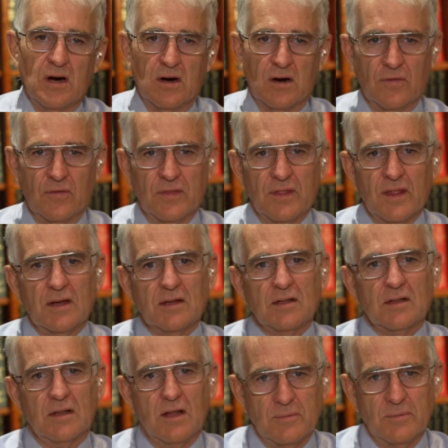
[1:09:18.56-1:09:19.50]
on
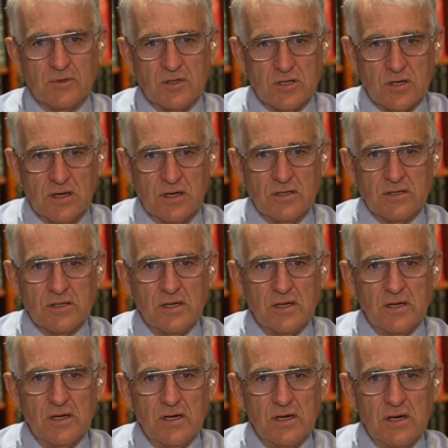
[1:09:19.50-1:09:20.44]
climate change
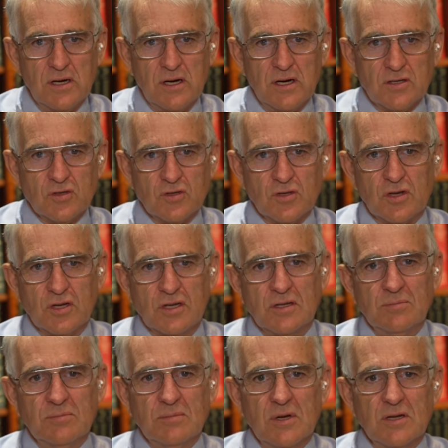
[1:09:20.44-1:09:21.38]

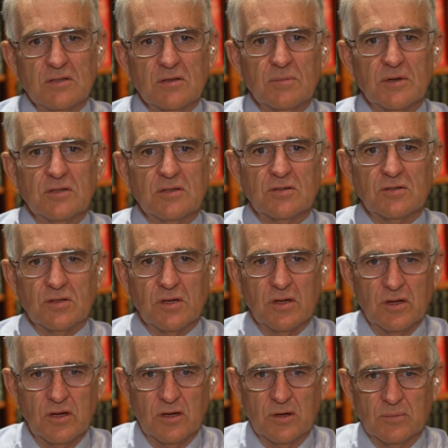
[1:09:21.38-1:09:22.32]
seem to be
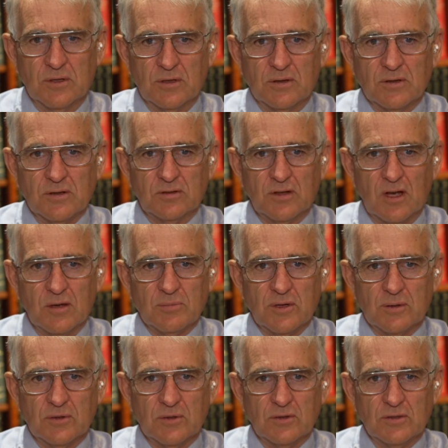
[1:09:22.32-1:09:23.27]
determined, the same
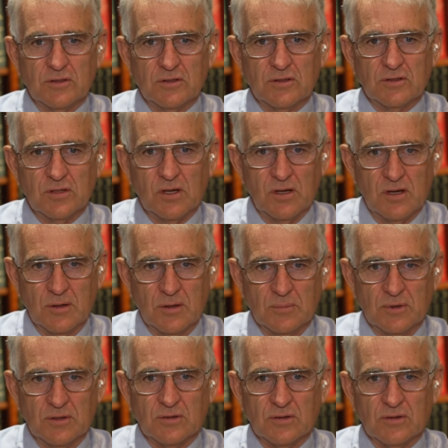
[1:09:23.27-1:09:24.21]
people who are
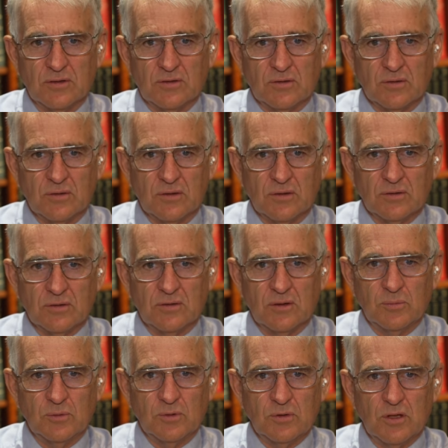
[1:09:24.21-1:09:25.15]
determined to destroy the
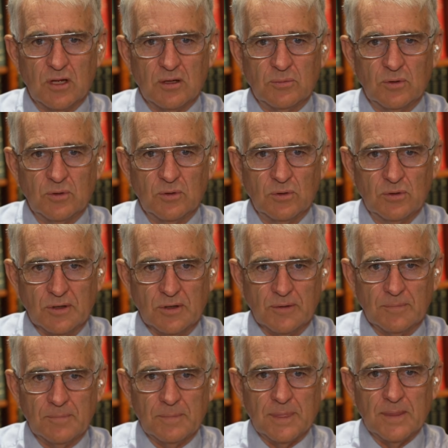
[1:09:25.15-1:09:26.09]
liberal global order.
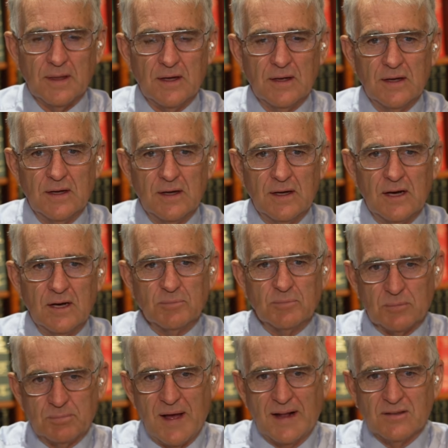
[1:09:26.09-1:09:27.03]
Uh,
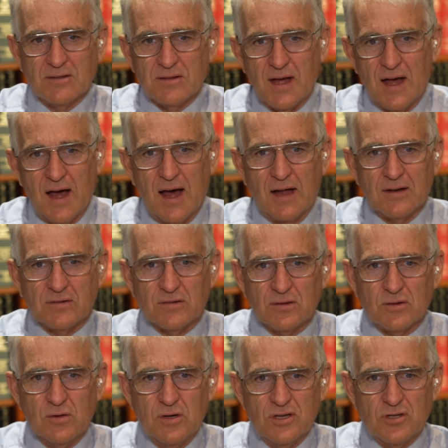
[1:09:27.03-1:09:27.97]
but back to the heart of
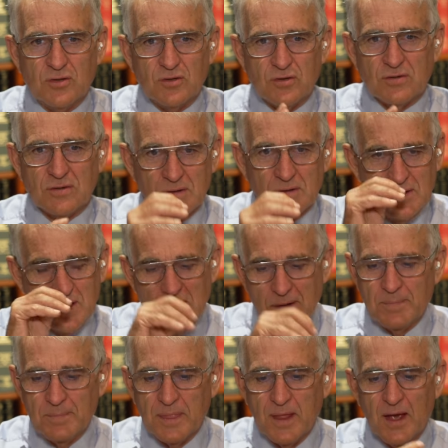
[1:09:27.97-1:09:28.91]
the question,
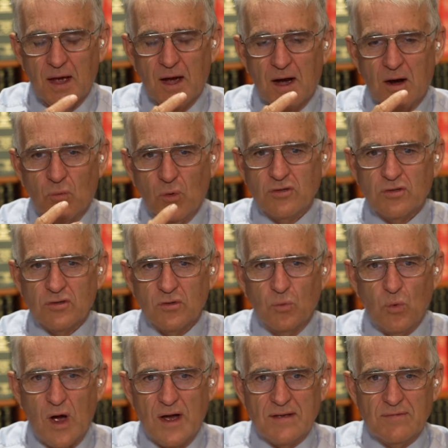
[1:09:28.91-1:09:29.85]
um, what's the
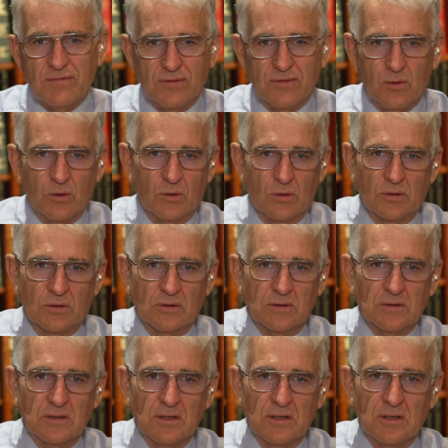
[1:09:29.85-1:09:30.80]
way
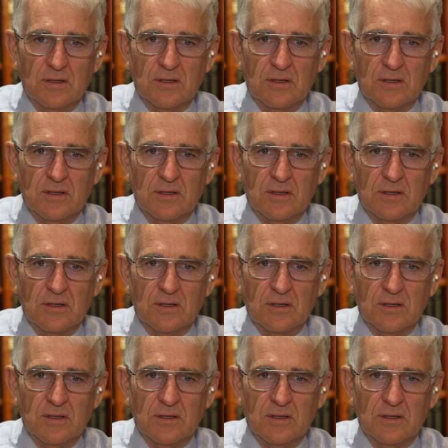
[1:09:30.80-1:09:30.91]
forward